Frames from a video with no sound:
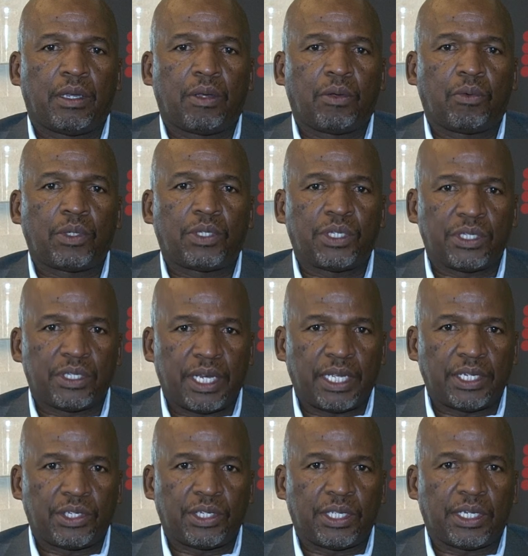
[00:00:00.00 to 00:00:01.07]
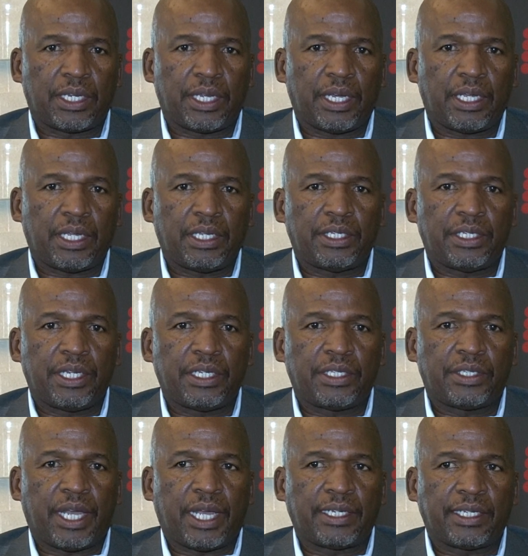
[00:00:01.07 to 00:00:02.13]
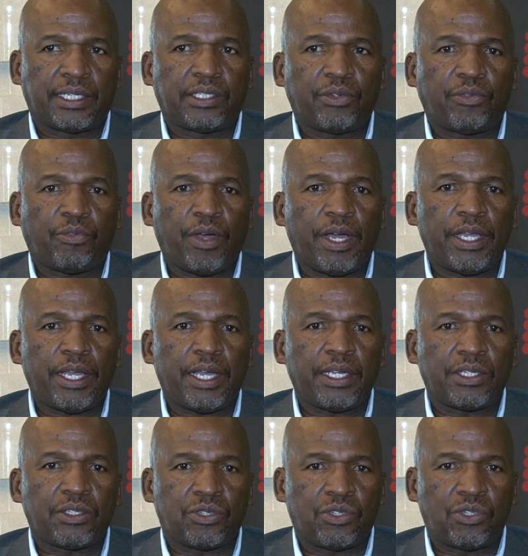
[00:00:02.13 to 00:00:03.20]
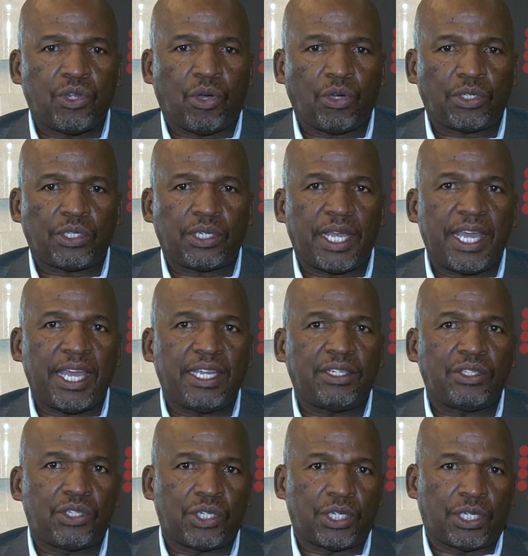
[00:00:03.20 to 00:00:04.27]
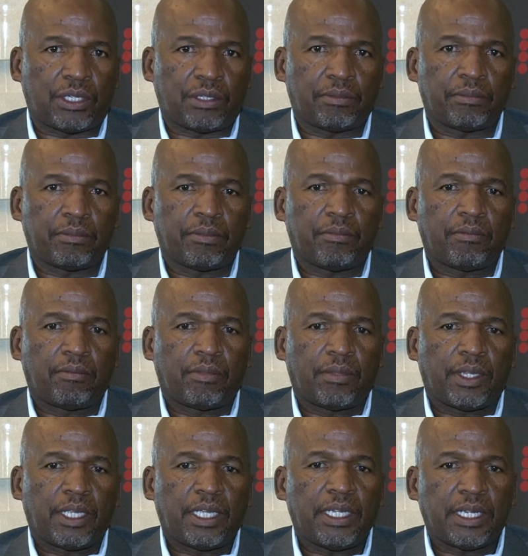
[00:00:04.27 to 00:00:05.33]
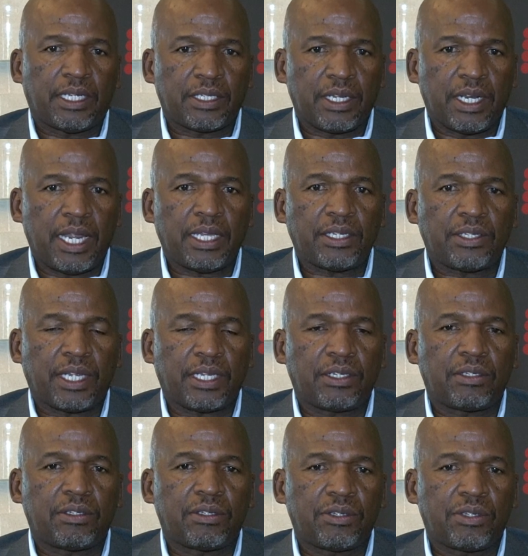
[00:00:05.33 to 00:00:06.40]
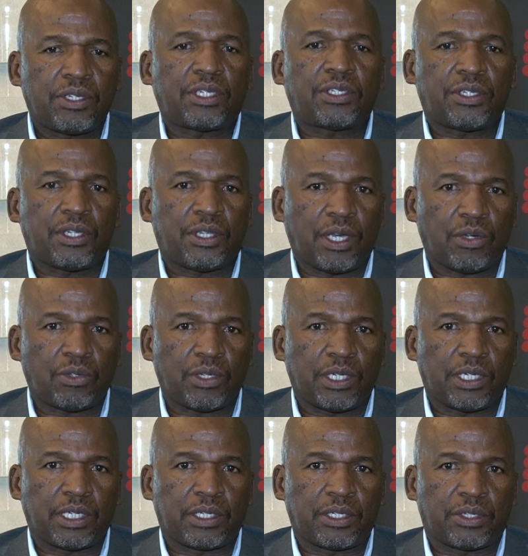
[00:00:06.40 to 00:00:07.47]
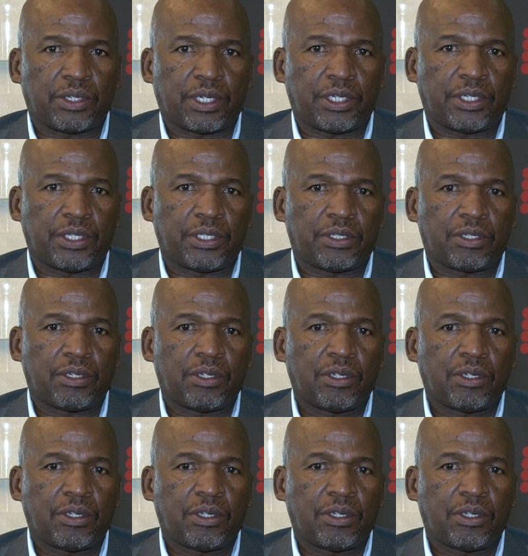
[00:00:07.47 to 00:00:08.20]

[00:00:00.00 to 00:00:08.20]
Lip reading: which is Nigeria. Its identifier is .ng. It has less than 60,000 registrations.